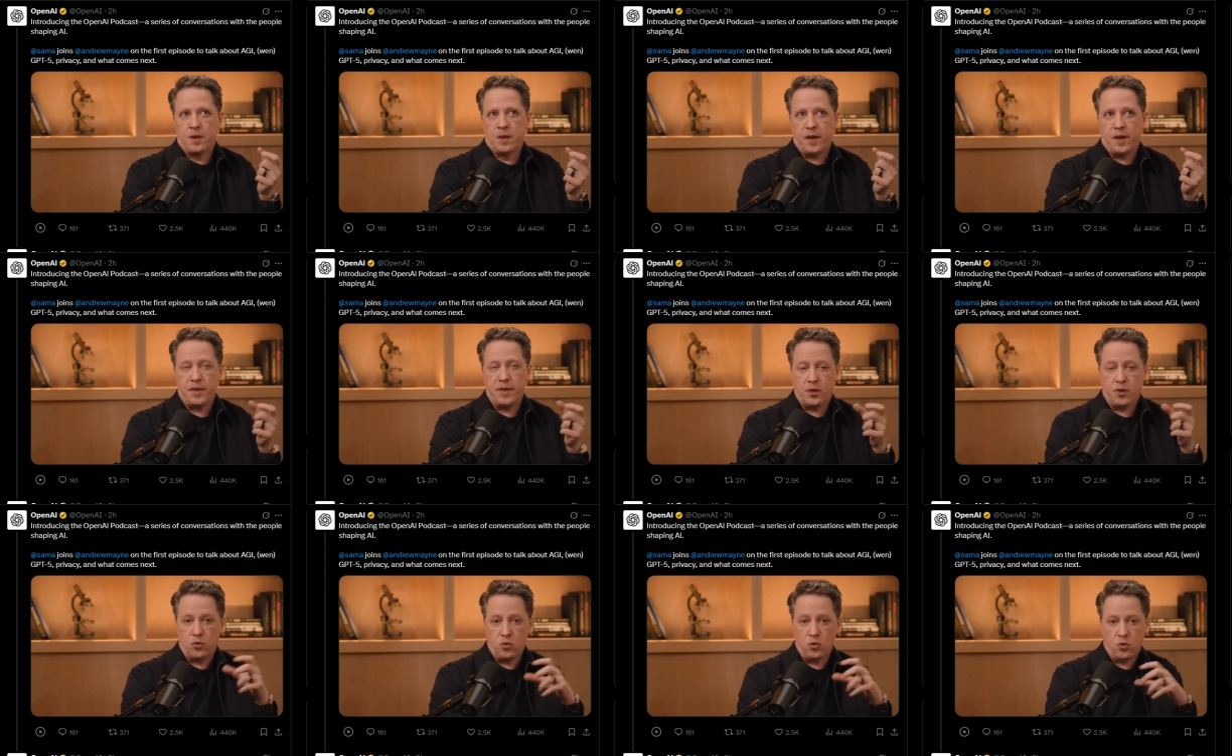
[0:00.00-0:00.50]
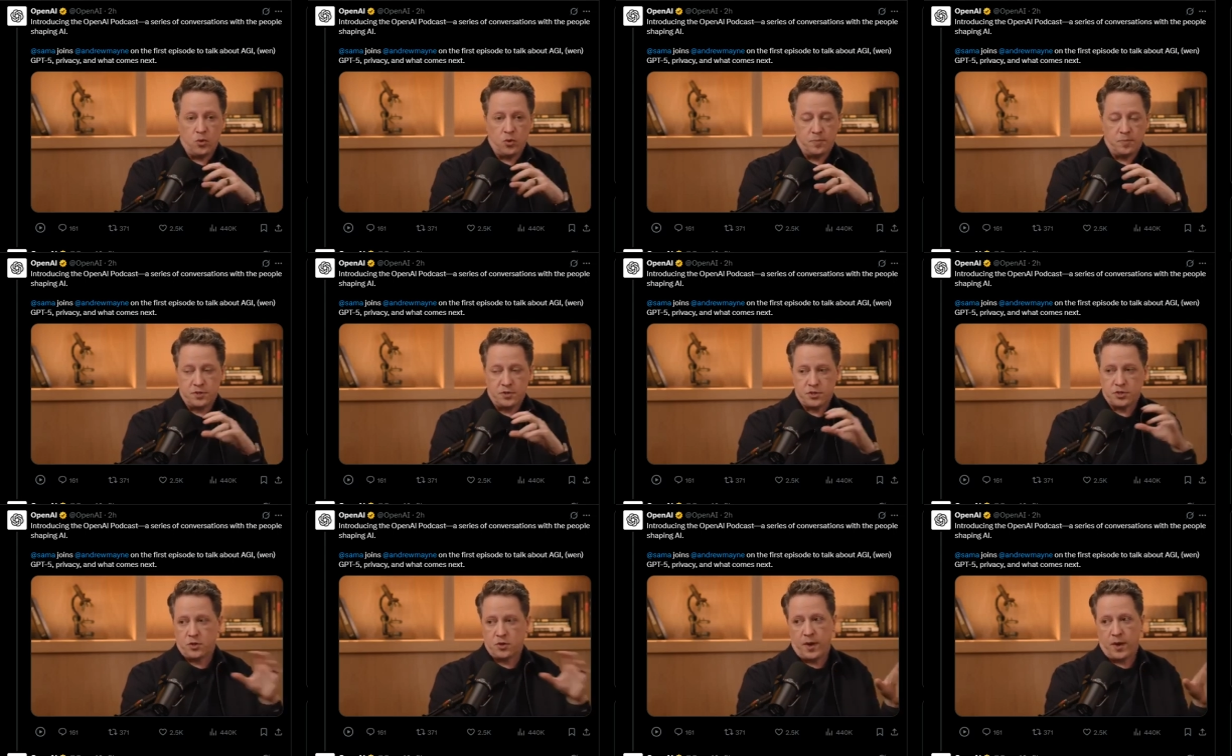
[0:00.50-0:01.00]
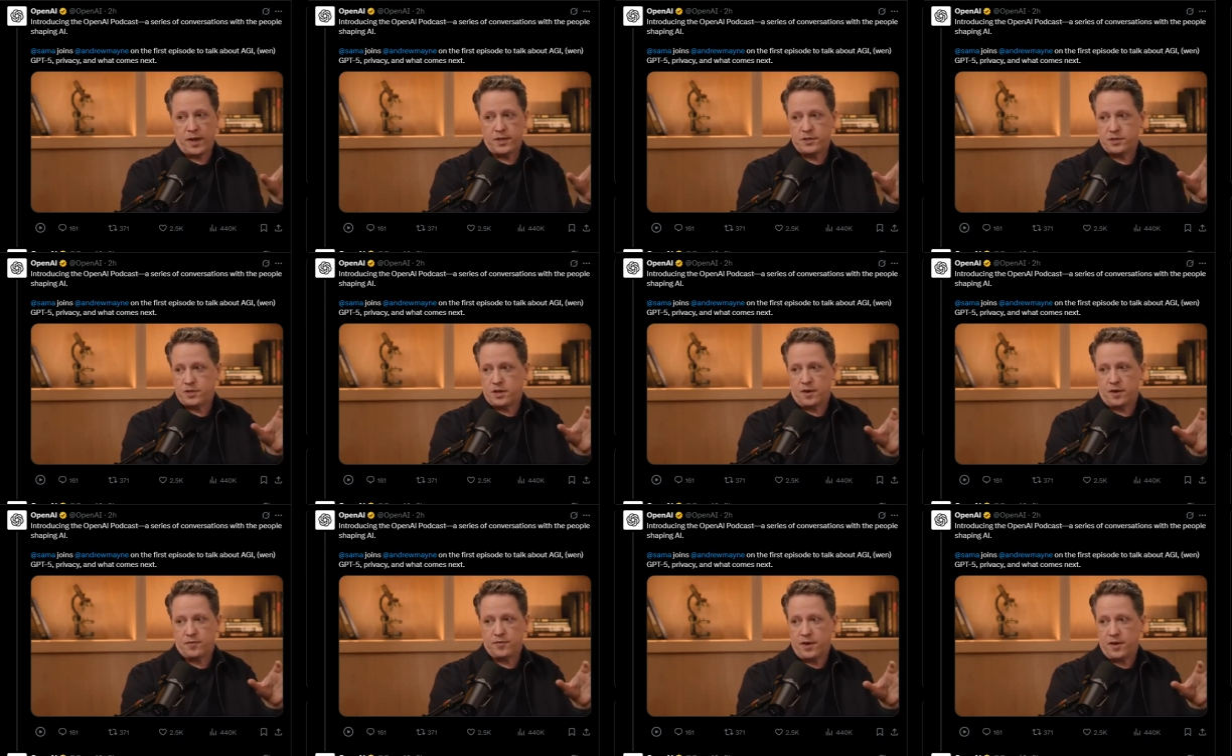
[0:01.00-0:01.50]
I think Google builds great
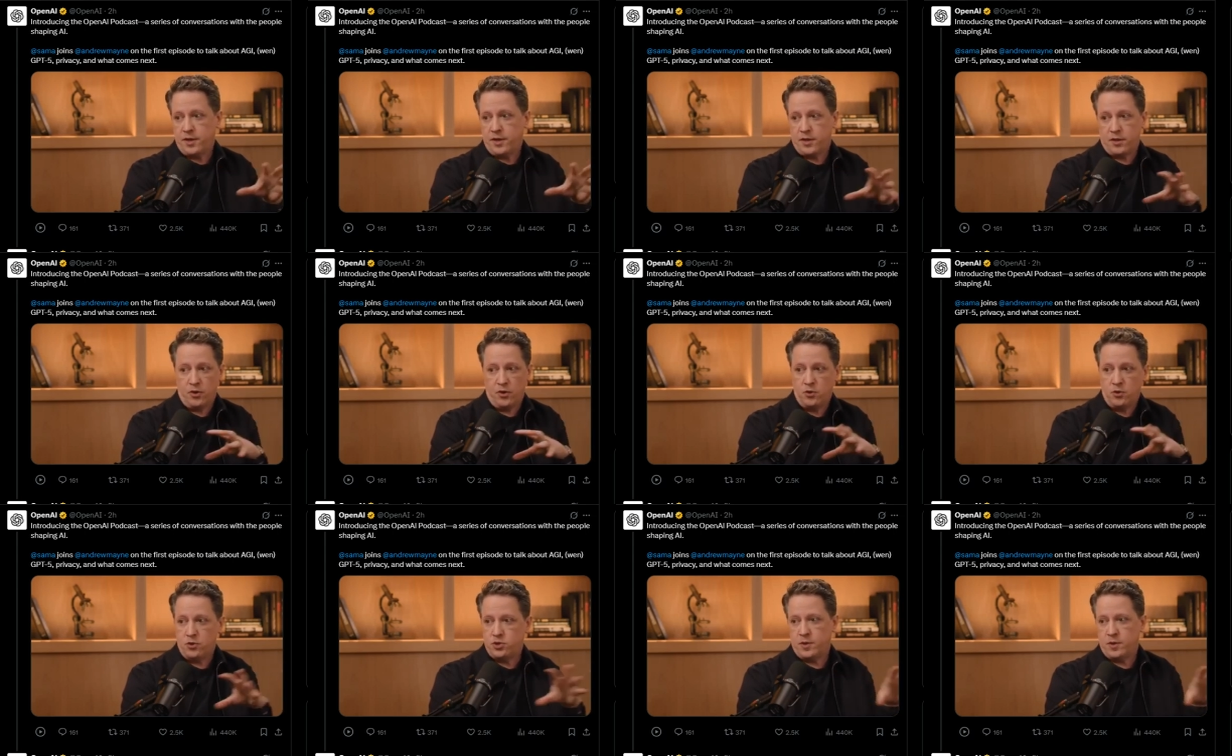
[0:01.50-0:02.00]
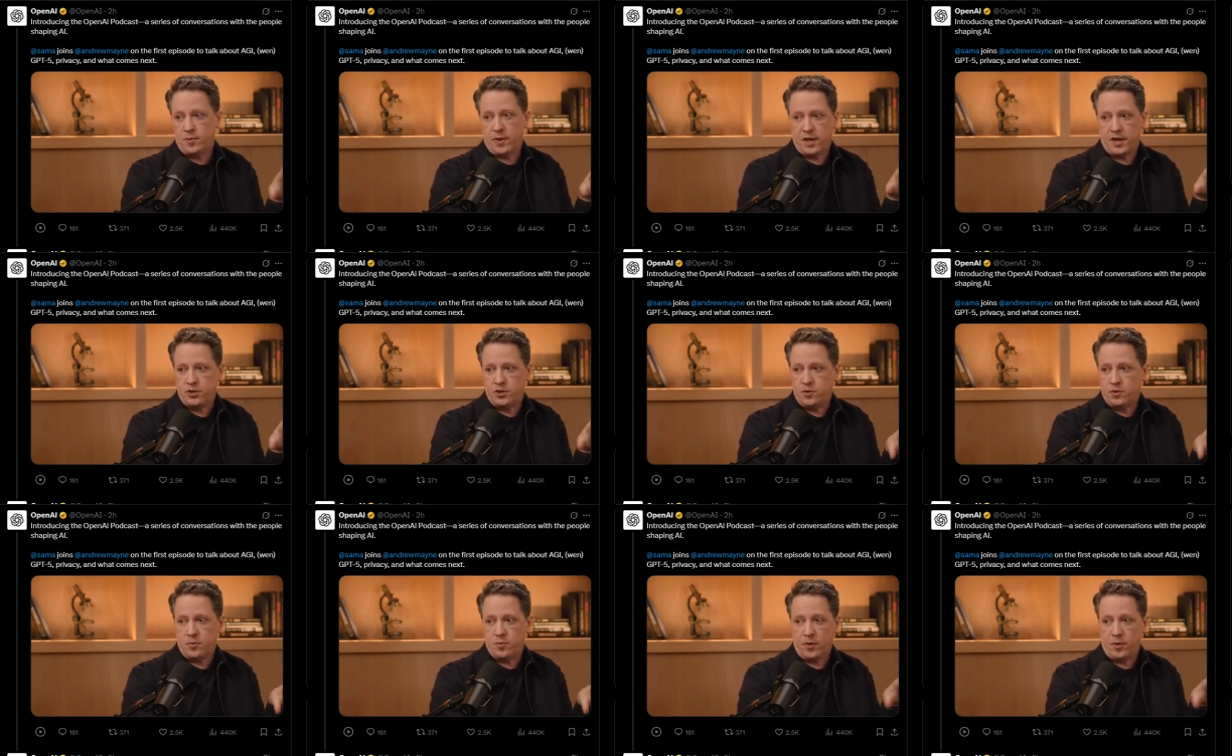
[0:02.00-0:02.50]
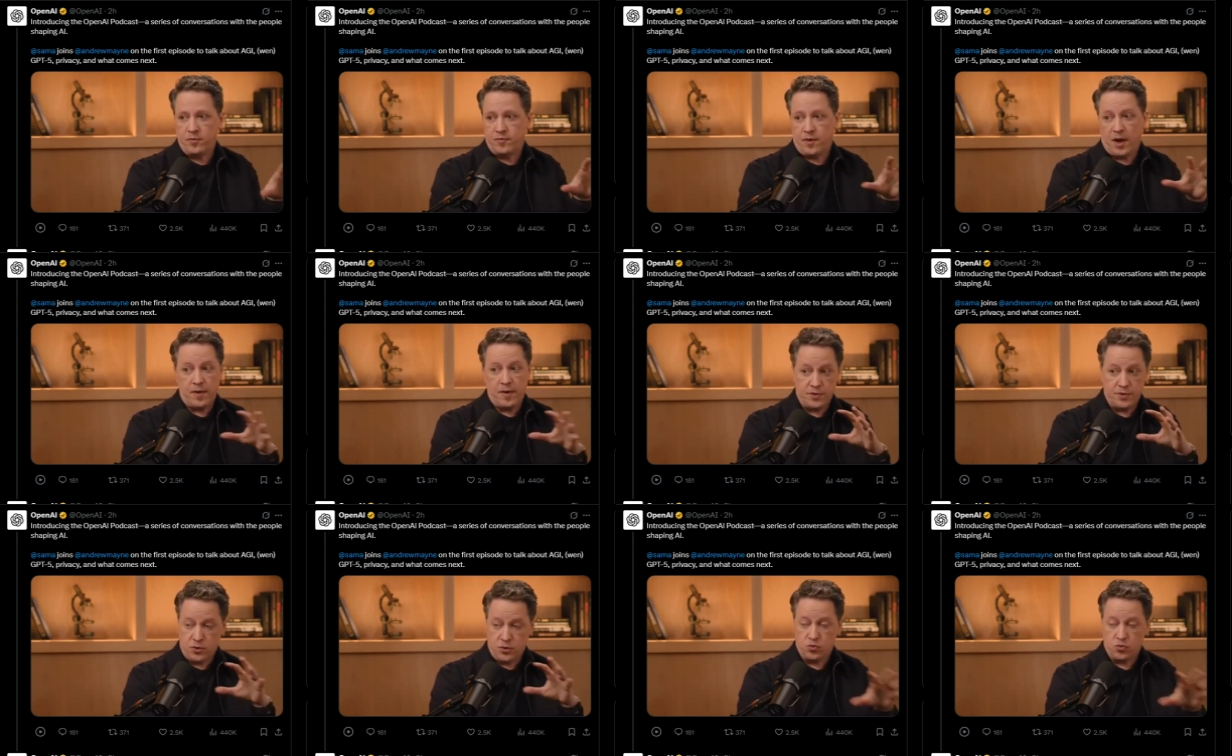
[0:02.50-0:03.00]
stuff. I think the new Gemini
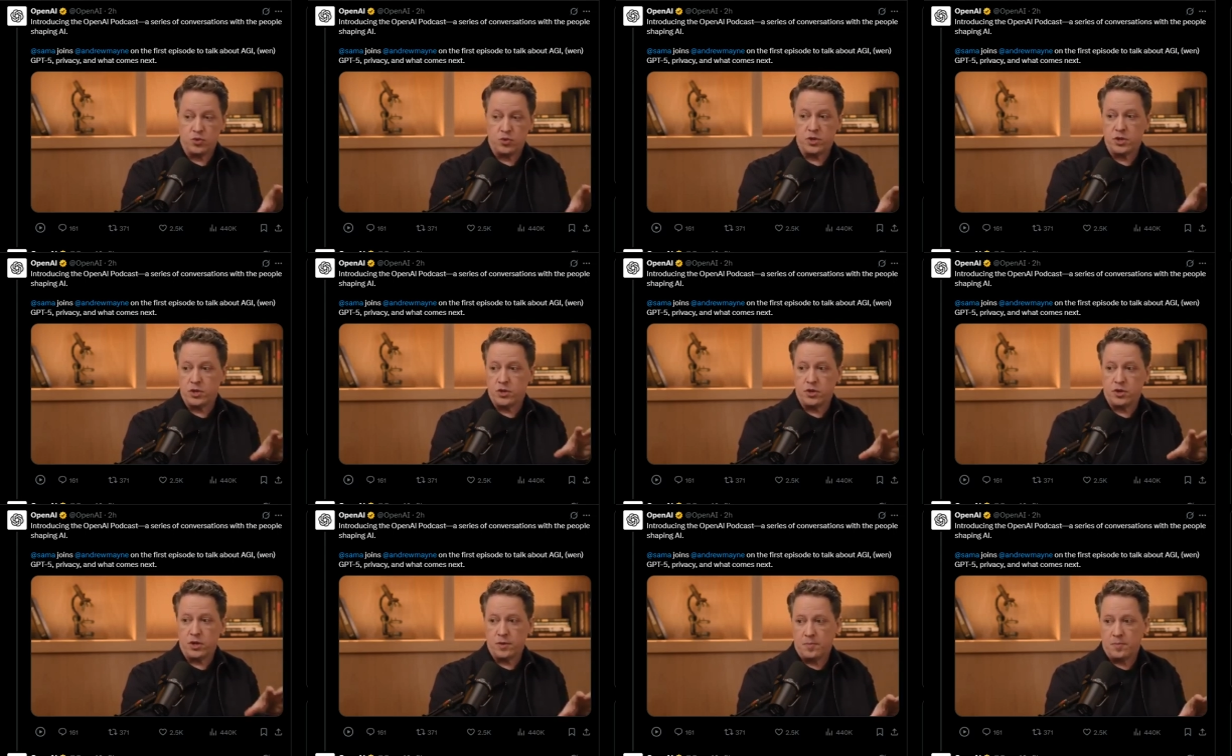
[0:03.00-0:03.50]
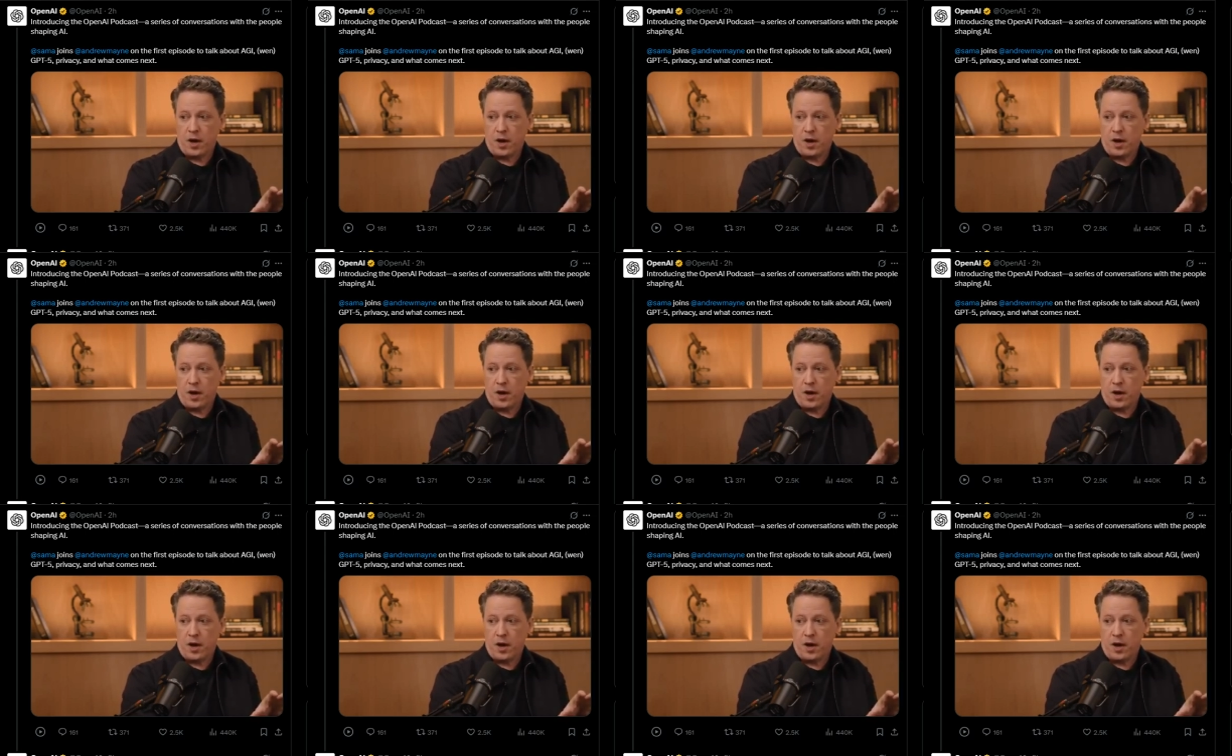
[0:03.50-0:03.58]
2.5 is a really good